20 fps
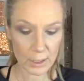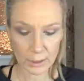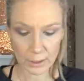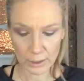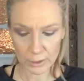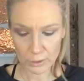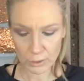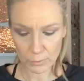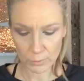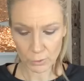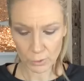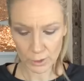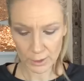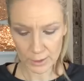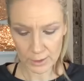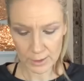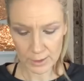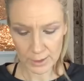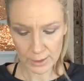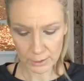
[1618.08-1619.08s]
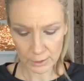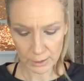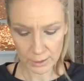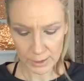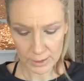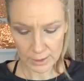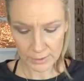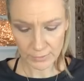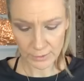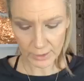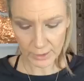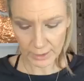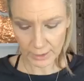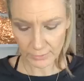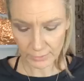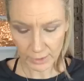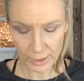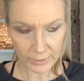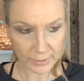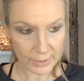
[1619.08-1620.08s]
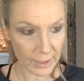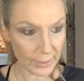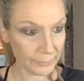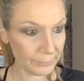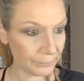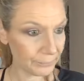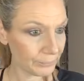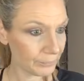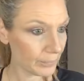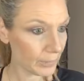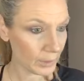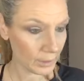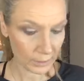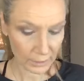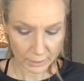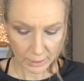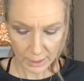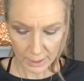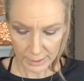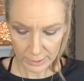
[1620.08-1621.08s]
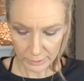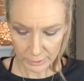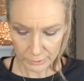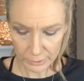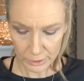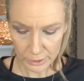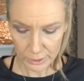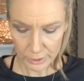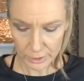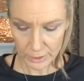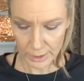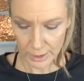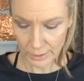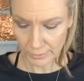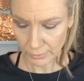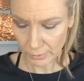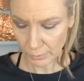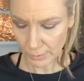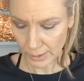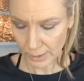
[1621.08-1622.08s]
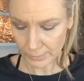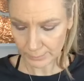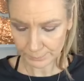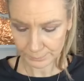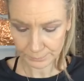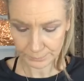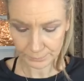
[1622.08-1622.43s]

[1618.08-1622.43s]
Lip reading: a little more concealer because I feel like I've got that liner just everywhere.